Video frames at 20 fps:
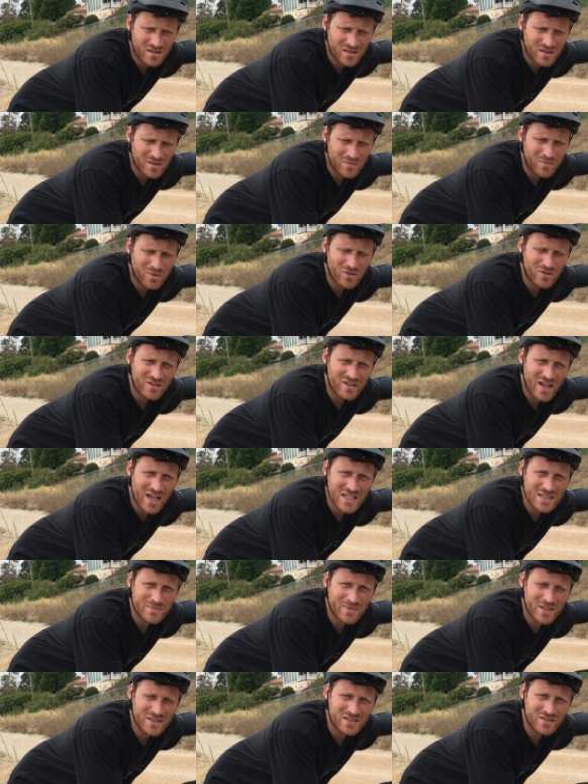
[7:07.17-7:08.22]
important
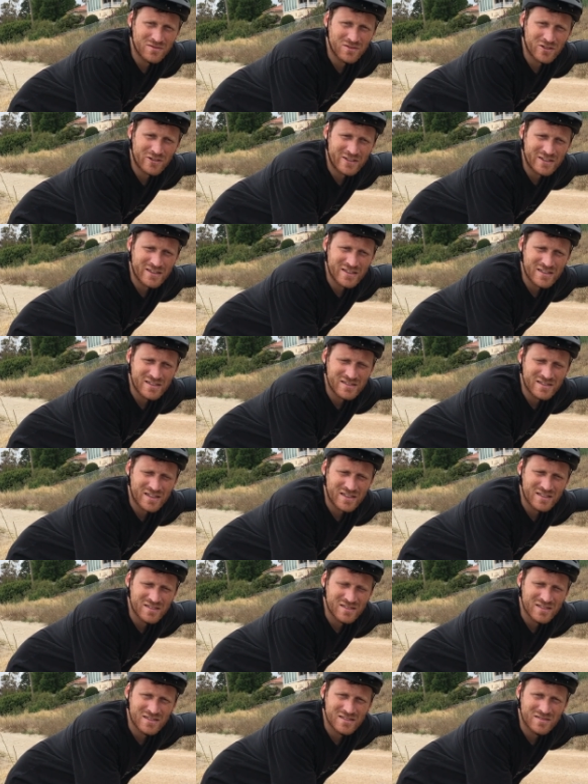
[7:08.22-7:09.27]
aspects of learning these
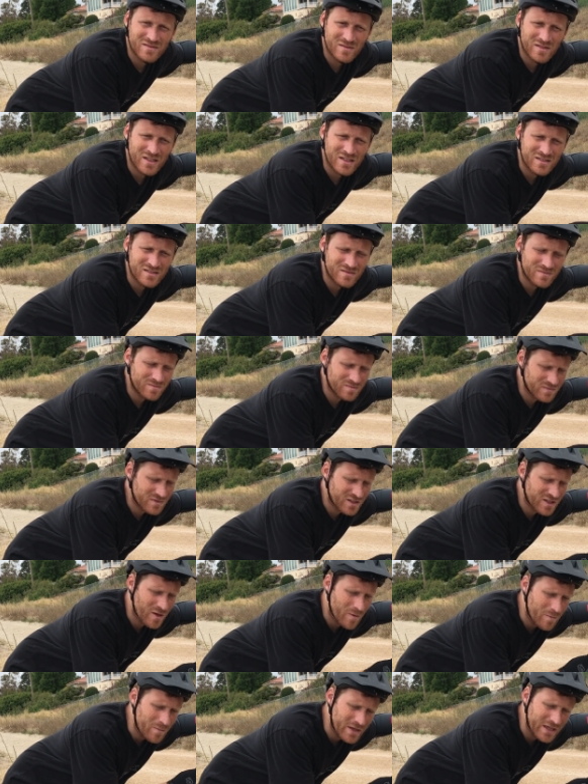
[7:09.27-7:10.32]
things is
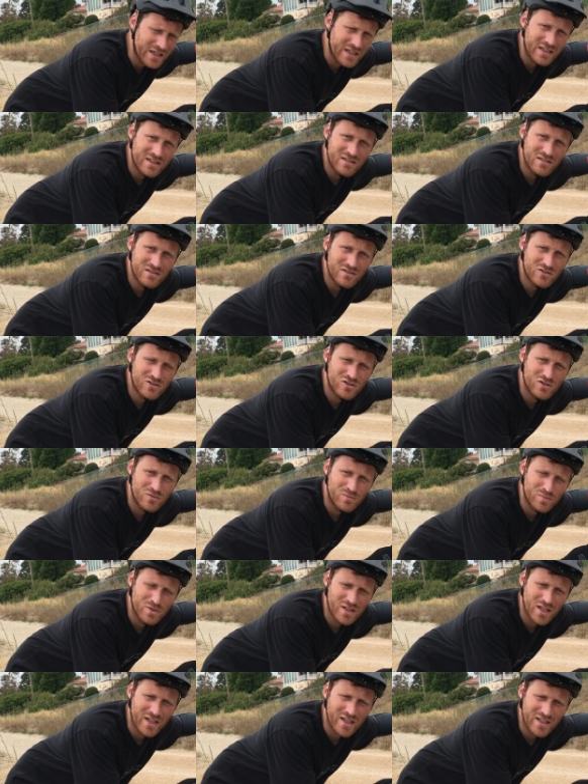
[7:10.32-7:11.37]
committing to
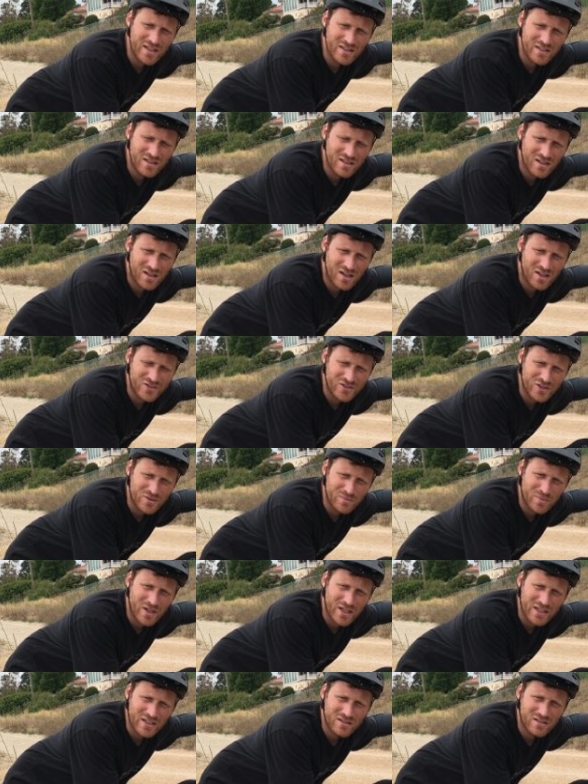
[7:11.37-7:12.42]
play on your
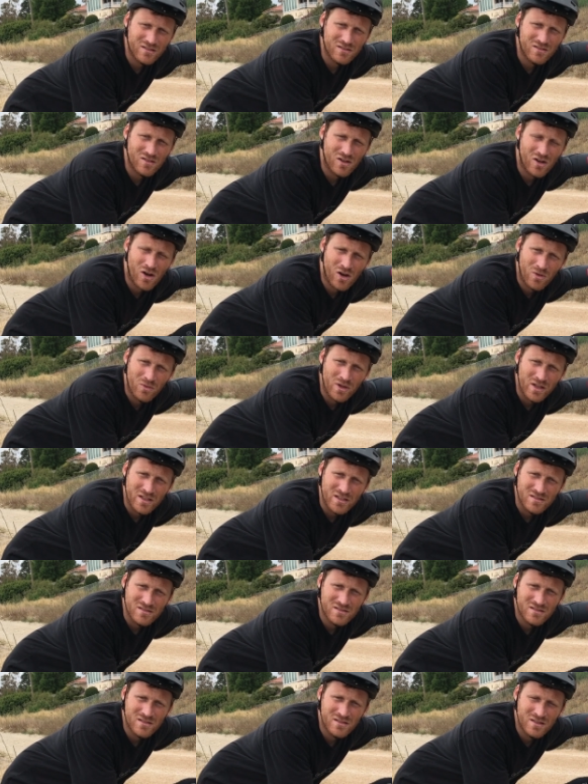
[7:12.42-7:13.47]
bike.
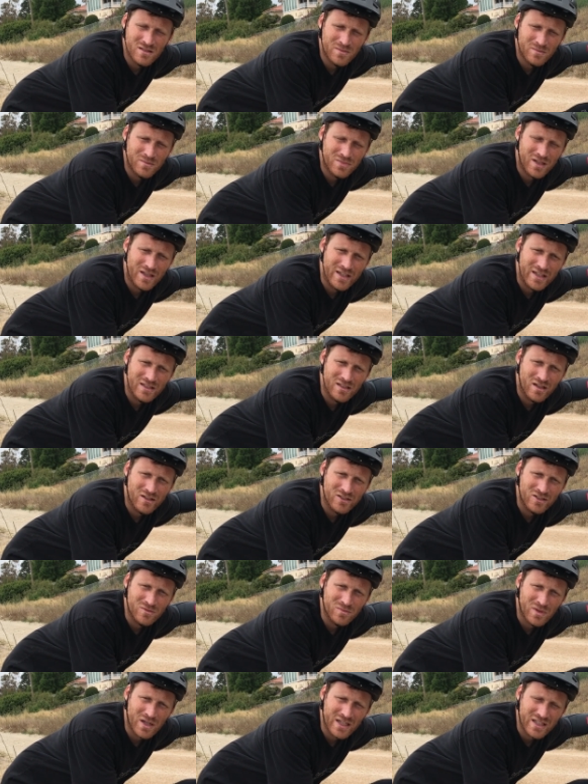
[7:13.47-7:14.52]
Always playing on
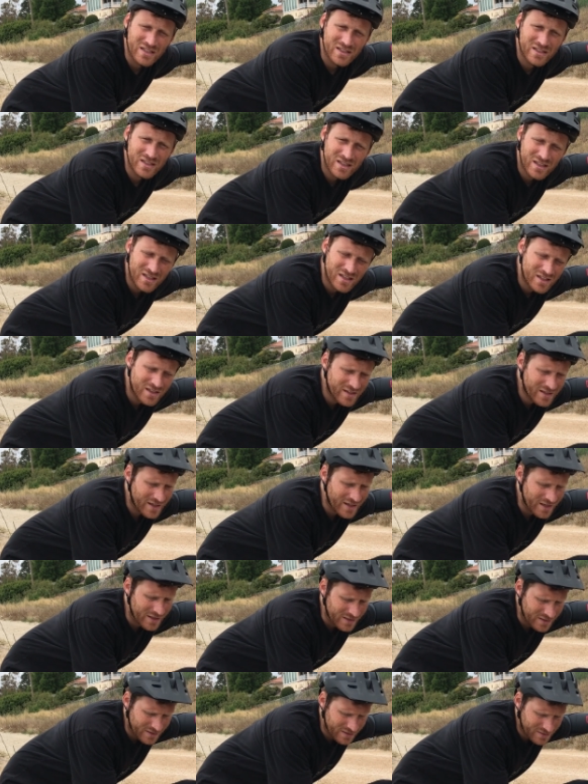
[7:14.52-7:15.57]
your bike.
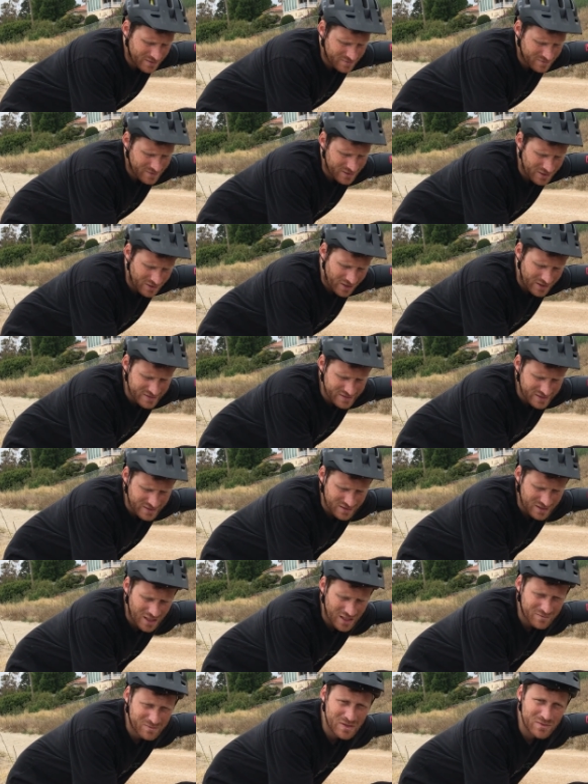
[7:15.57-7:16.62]
And I see a
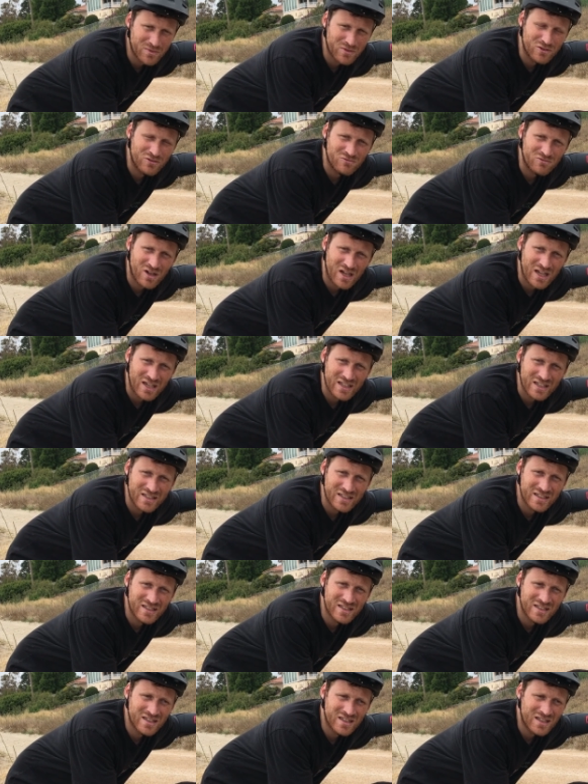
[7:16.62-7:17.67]
lot of people who ride
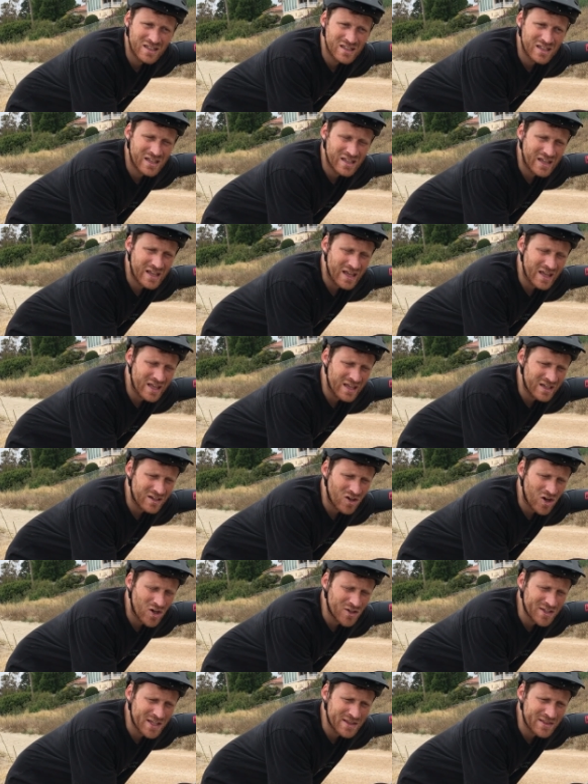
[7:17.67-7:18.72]
and
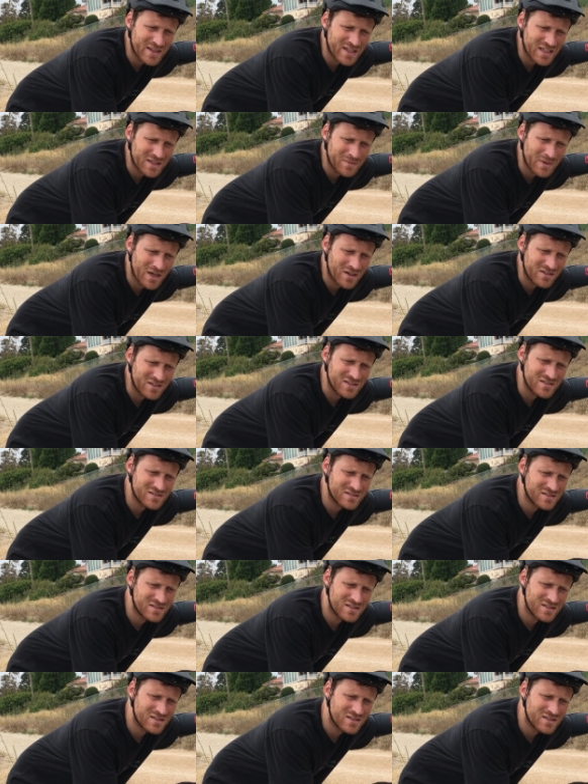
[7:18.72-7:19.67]
all they think about is